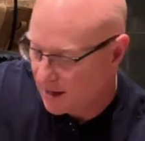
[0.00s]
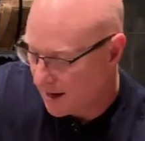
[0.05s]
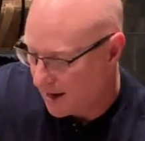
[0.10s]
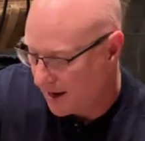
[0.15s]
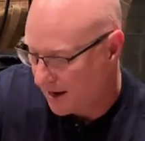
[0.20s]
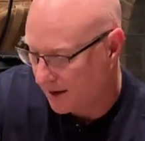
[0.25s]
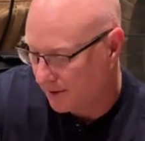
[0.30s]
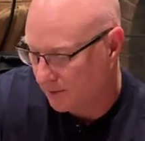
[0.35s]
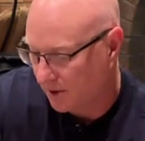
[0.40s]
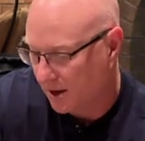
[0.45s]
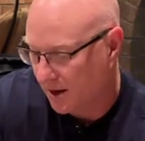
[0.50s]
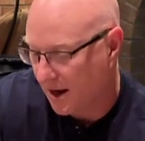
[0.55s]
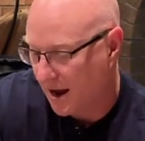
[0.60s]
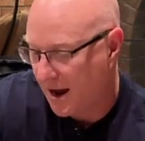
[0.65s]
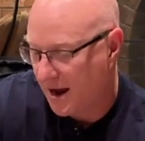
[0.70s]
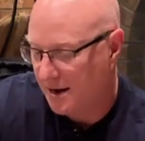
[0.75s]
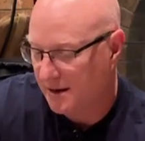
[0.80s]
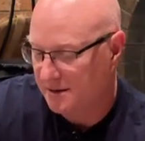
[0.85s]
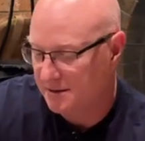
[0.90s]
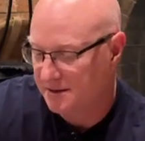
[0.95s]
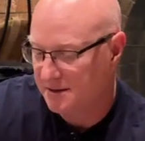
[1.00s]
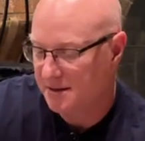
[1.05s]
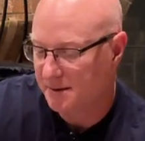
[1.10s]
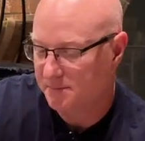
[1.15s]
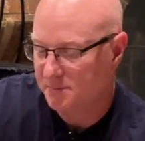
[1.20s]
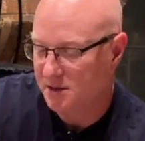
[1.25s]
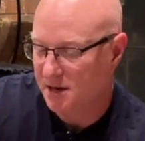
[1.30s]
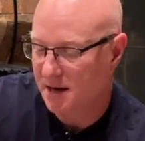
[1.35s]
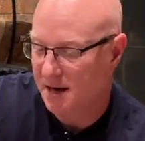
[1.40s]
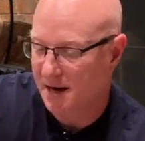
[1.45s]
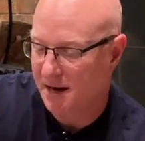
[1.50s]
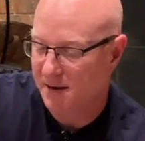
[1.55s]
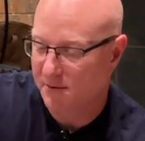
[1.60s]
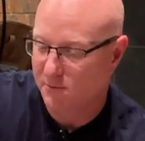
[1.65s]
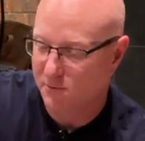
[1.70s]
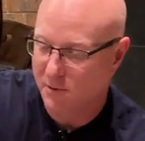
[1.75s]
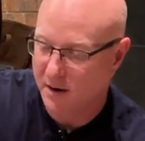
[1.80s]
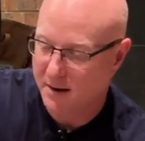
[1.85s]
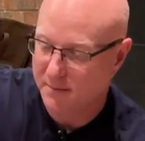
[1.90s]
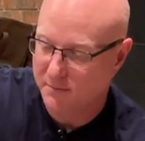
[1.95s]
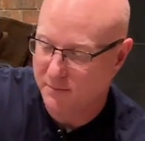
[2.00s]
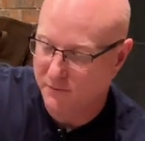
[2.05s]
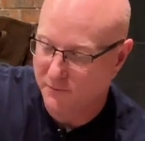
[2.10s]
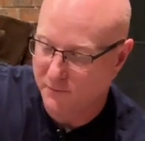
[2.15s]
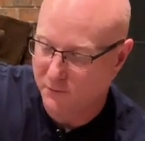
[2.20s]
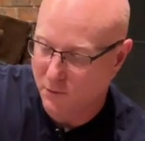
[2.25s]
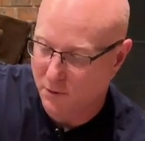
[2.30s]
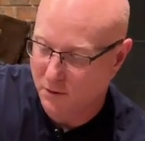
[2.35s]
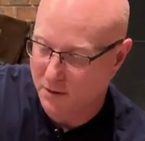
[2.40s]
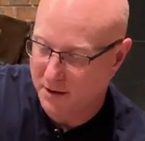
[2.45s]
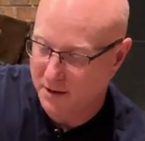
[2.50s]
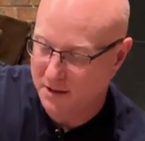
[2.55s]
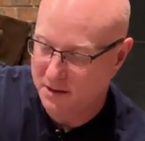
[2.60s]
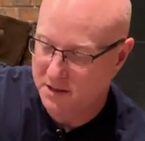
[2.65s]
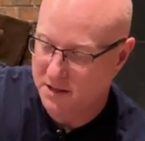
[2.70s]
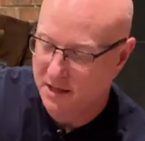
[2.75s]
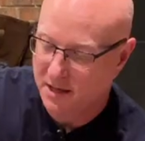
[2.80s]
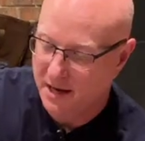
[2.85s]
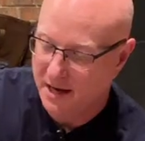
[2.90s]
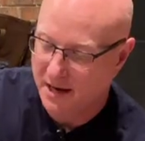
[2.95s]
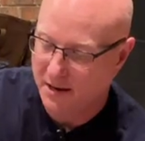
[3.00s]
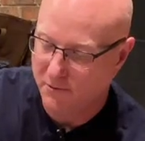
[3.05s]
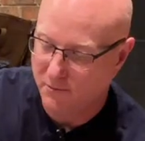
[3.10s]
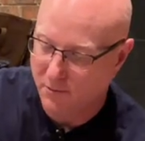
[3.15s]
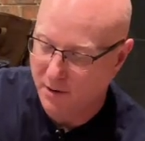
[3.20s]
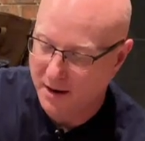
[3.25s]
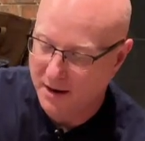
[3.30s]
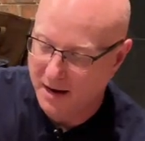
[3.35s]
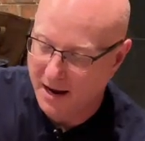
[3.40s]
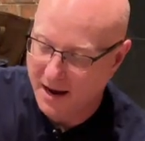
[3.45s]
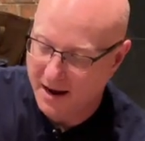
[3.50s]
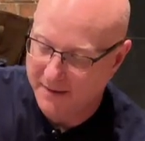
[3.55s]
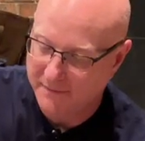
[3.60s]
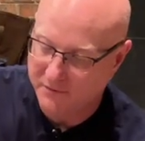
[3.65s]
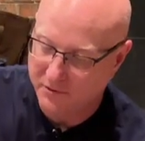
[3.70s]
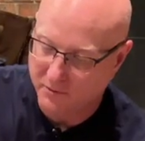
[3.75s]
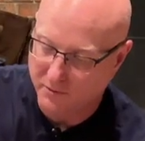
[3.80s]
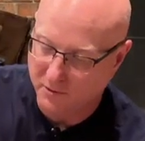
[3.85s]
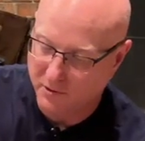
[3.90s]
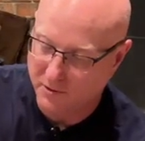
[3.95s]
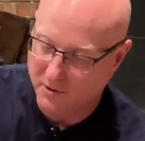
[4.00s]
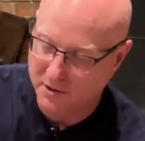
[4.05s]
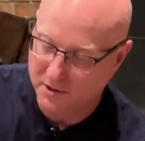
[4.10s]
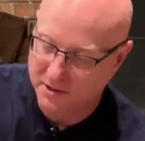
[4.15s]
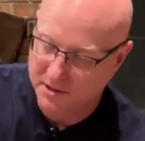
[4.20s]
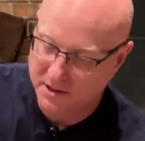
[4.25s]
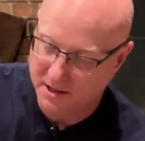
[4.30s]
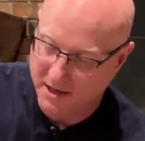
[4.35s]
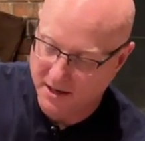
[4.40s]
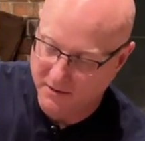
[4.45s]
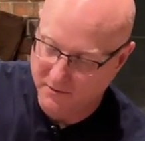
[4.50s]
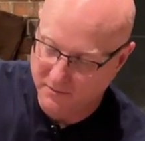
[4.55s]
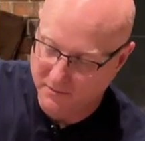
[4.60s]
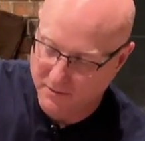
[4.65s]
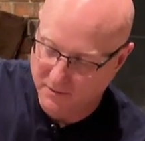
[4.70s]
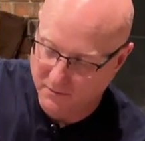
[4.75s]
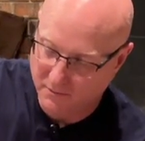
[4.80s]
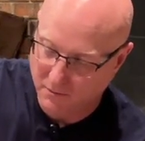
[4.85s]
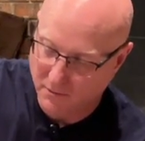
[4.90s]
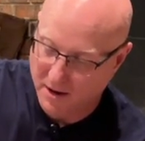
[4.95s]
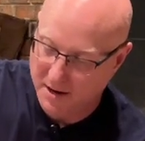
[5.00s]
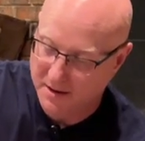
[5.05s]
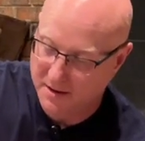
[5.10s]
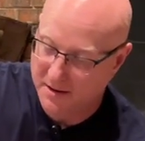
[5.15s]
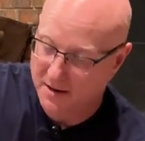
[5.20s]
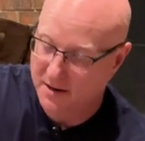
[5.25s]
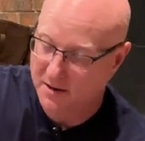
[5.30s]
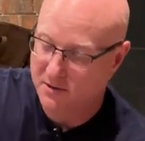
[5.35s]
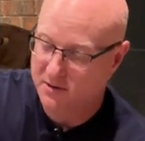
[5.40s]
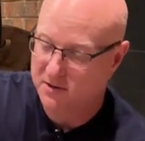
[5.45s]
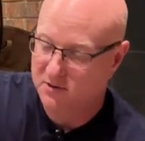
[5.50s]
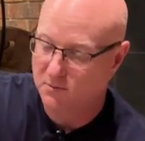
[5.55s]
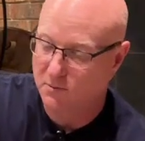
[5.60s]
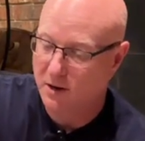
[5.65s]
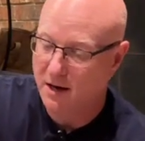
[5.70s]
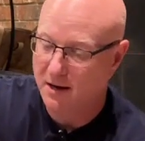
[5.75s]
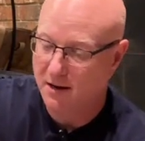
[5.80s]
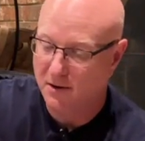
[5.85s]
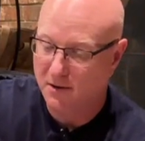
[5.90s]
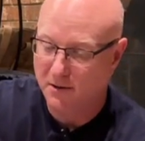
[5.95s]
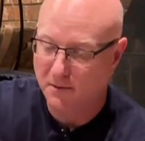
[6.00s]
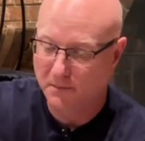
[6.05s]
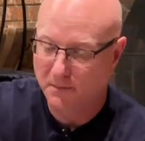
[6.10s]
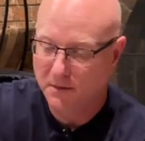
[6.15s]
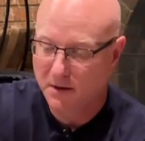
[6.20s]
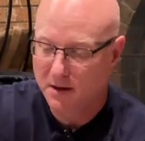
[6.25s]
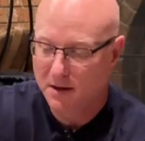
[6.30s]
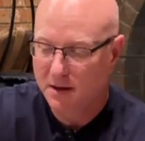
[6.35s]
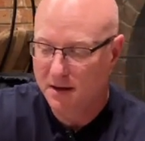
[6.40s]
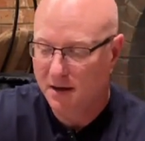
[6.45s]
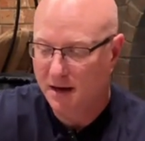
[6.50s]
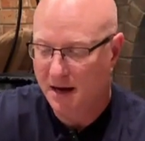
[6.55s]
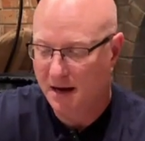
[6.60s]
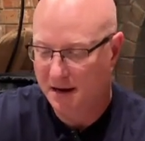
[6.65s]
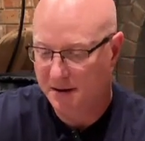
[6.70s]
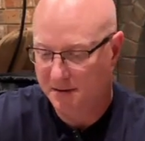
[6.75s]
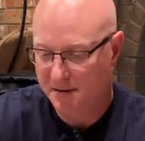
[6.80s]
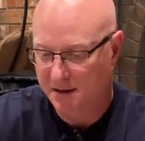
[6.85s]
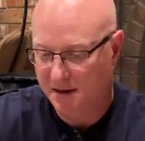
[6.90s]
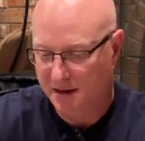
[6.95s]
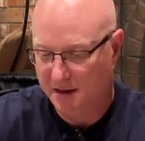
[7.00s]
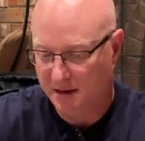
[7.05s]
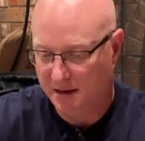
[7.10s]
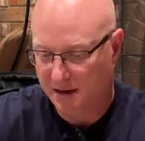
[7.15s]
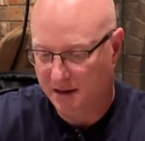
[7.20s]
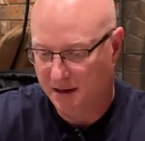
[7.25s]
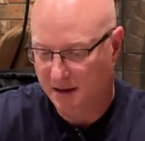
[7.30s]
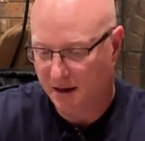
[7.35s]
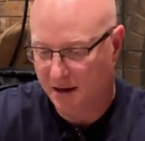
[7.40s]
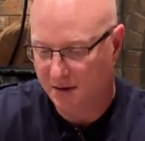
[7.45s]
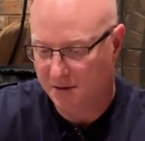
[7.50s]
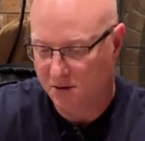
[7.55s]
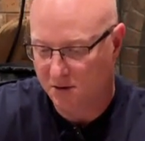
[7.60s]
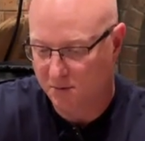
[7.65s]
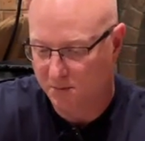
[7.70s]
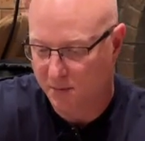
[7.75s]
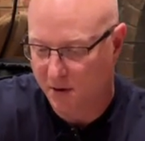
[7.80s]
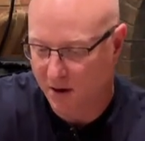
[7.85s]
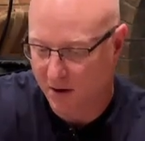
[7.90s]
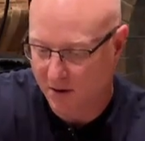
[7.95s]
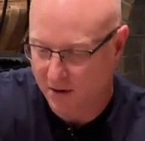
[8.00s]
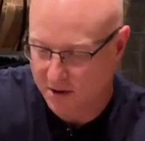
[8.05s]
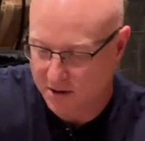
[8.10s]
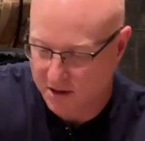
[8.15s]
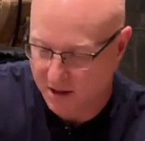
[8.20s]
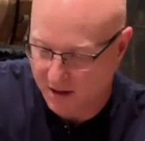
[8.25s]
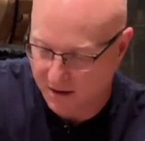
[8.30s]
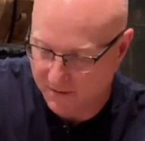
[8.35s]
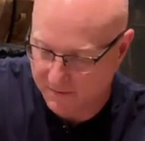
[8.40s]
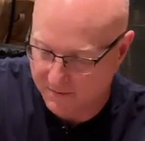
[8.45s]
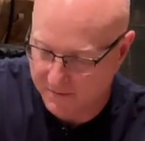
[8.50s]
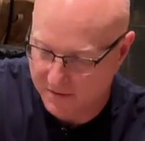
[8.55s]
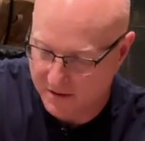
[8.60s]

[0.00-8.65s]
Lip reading: and I'm going to add a zip tie right before it and right afterwards and right there as well on the other part of